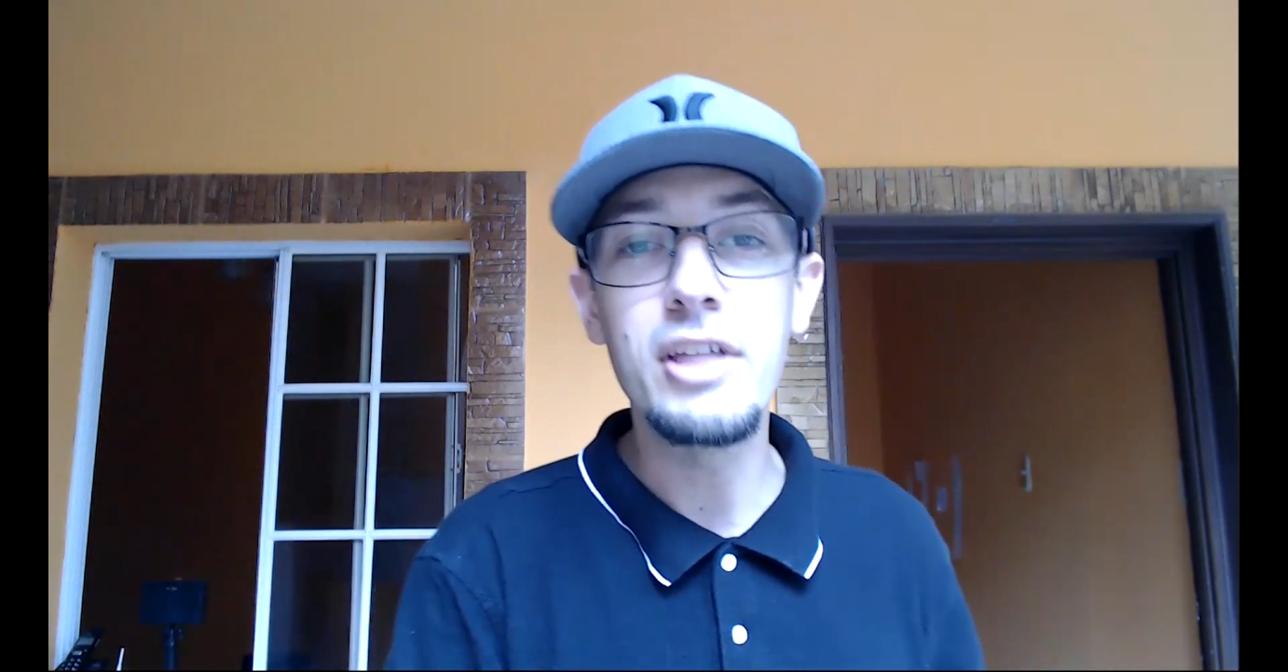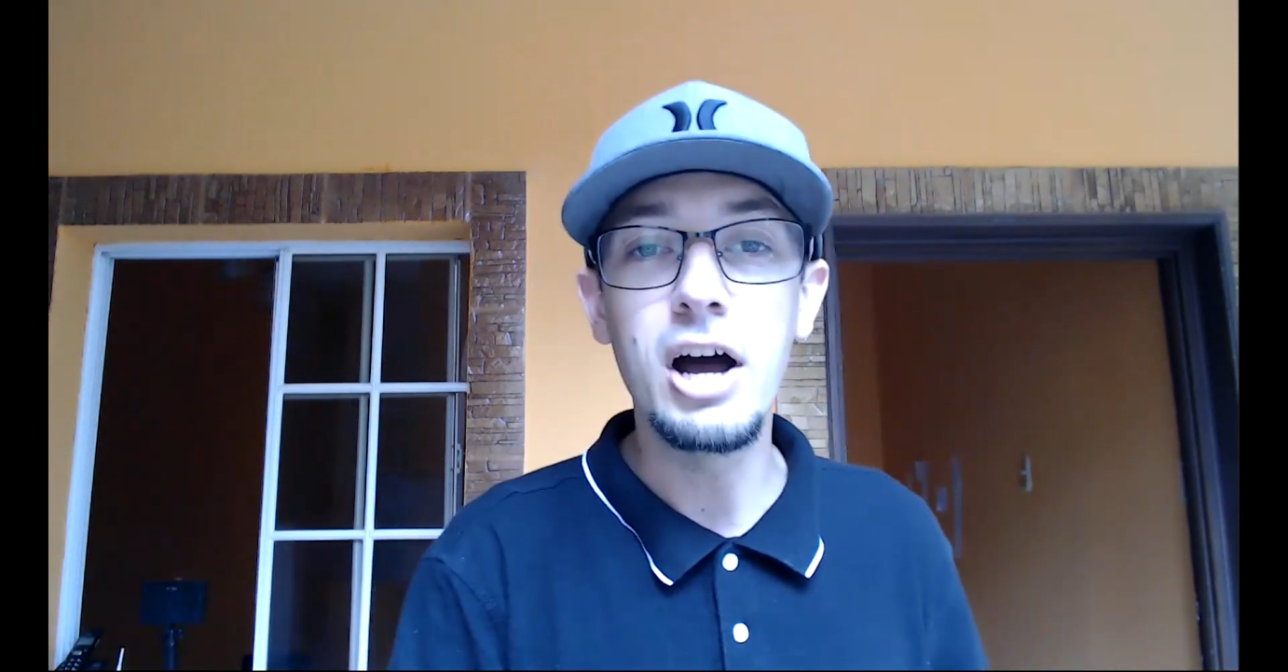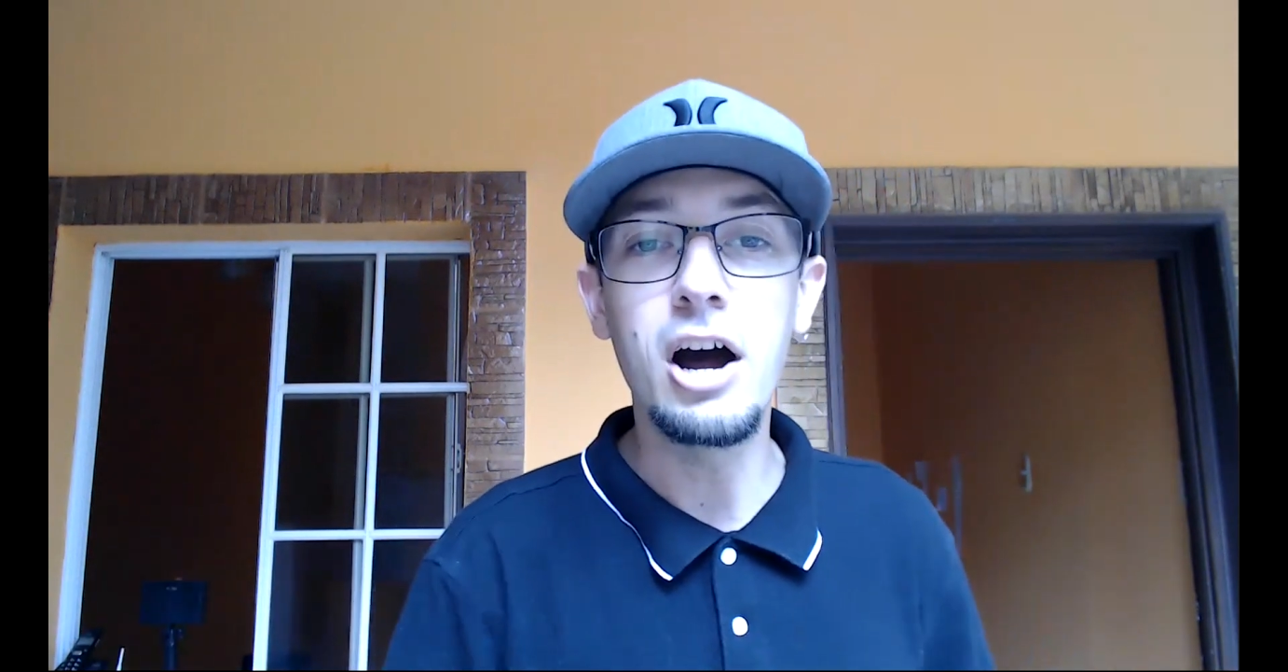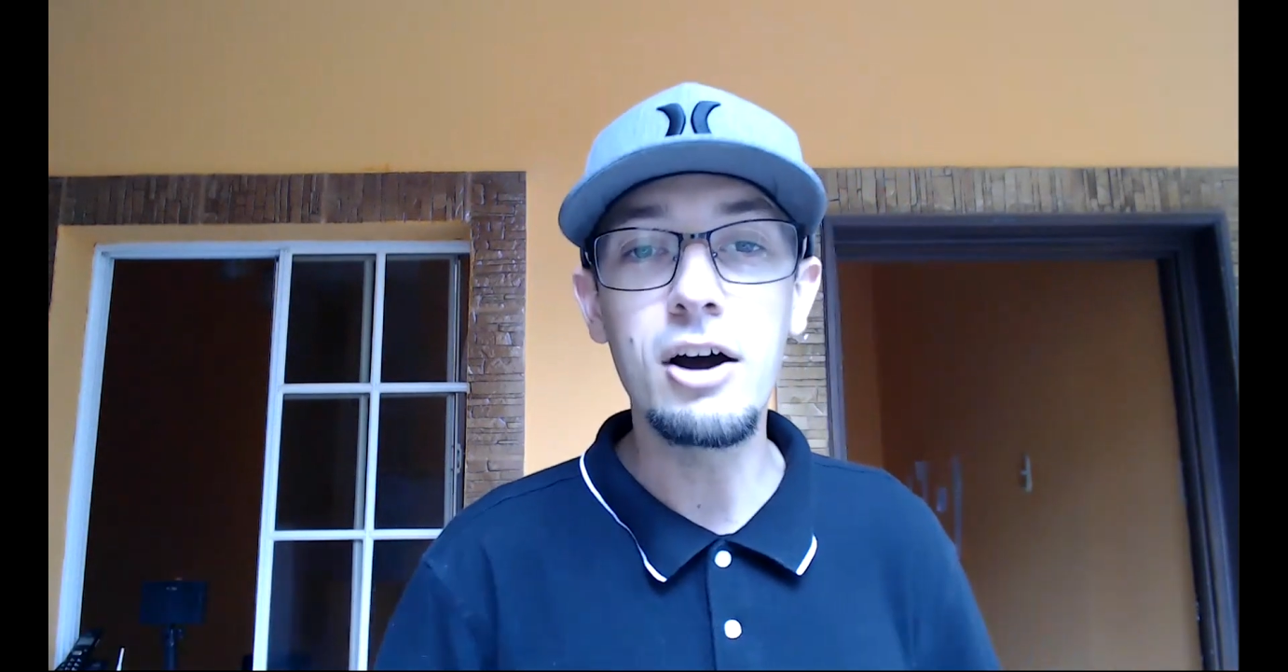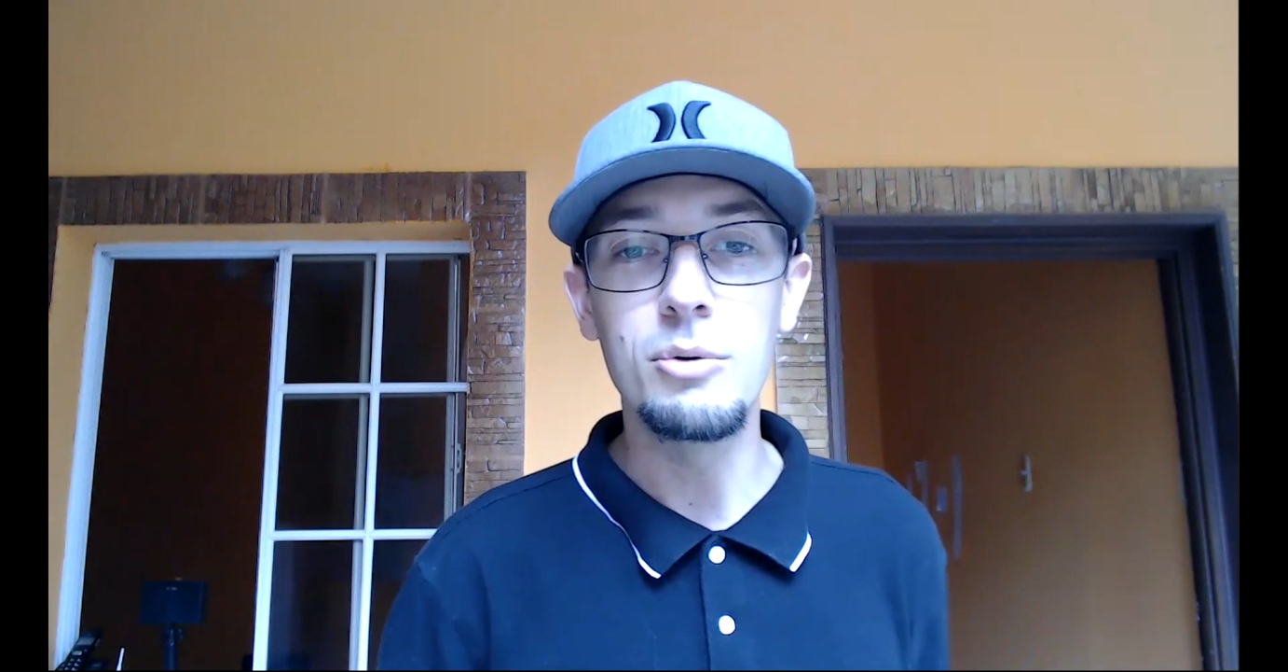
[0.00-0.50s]
the
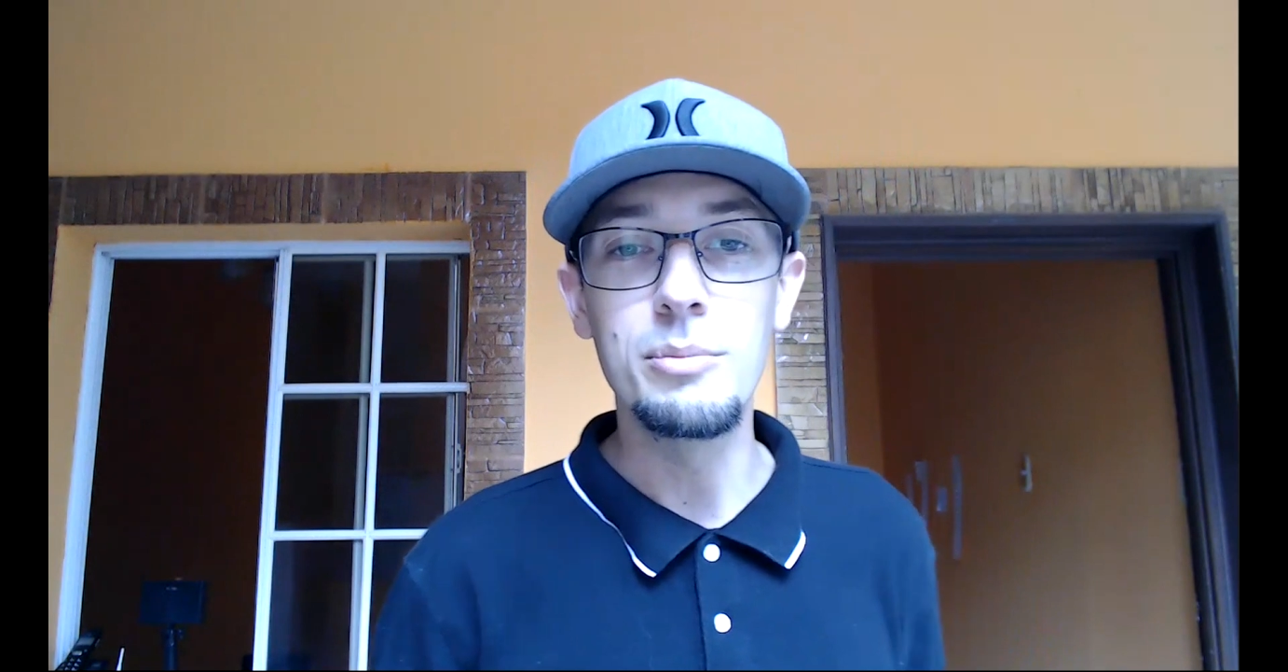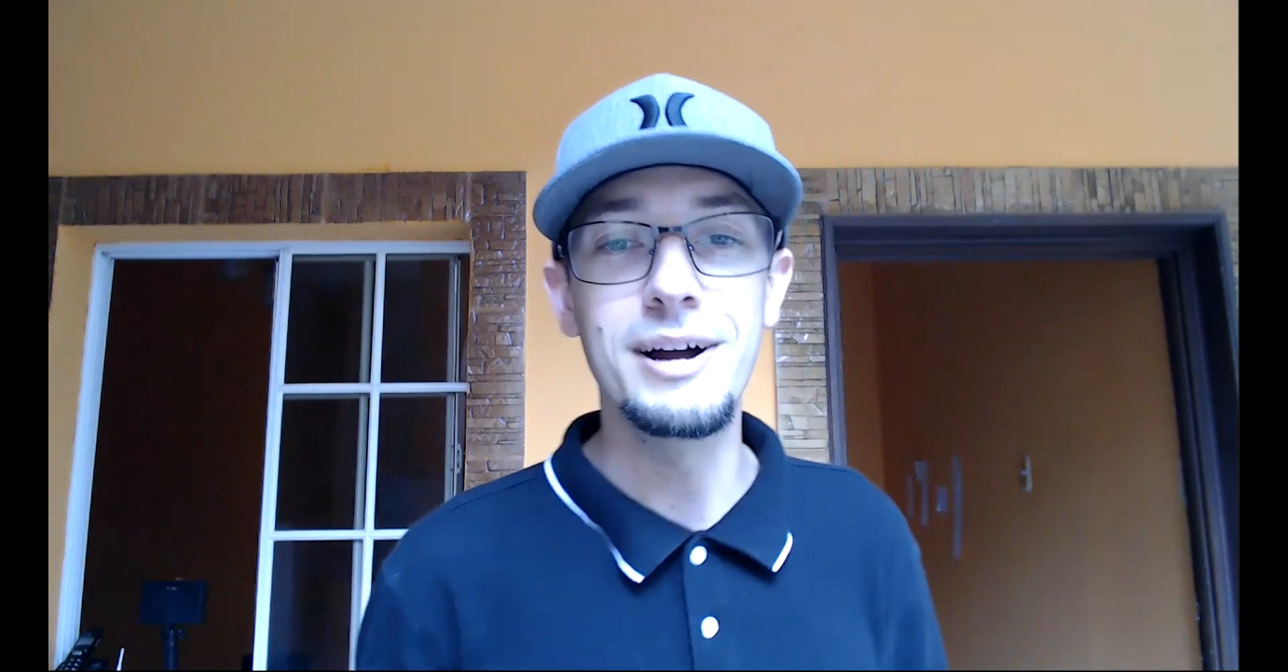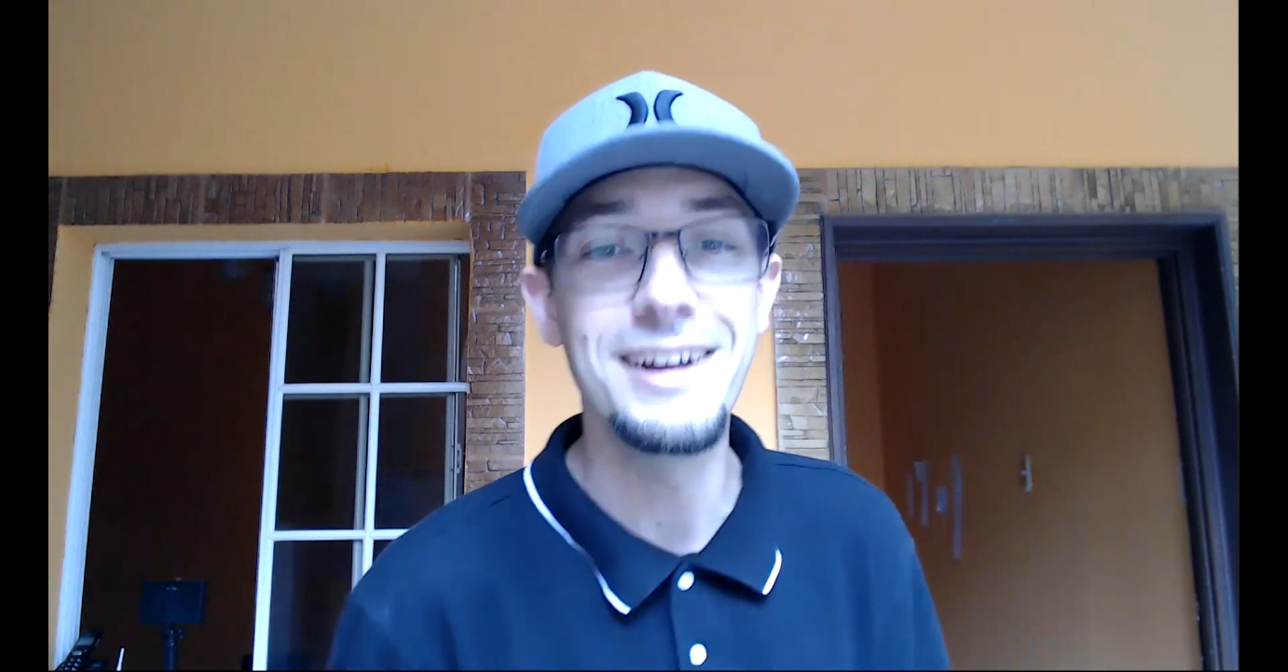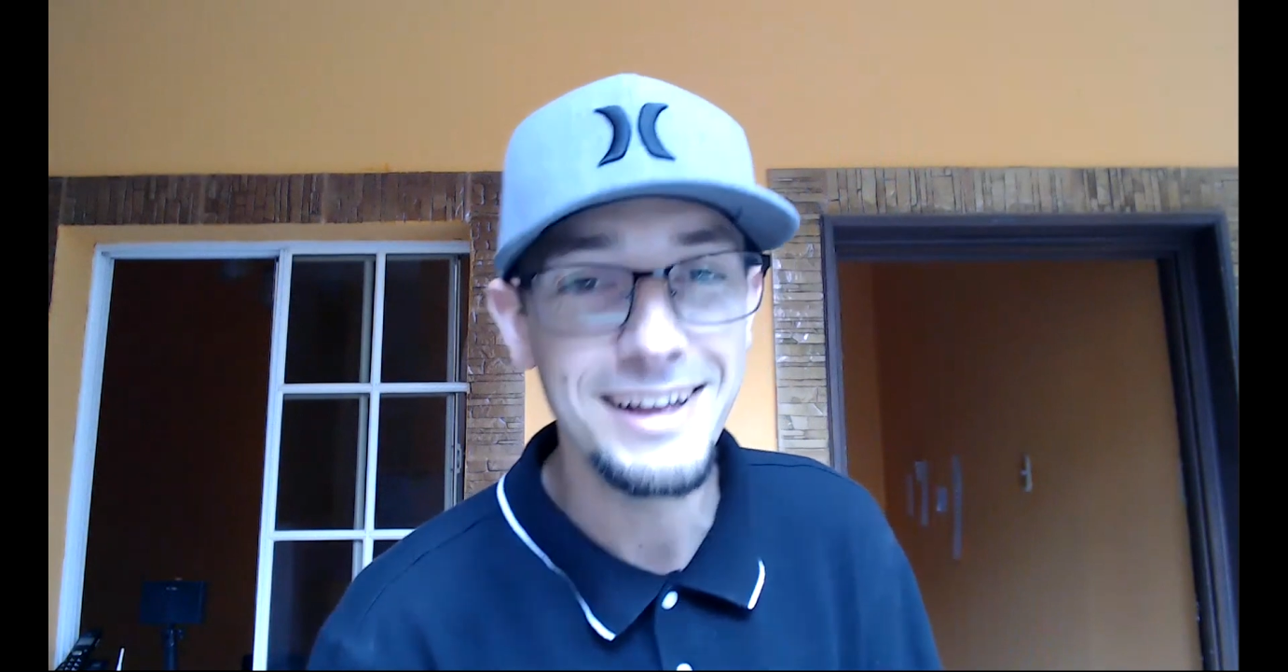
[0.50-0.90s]
home.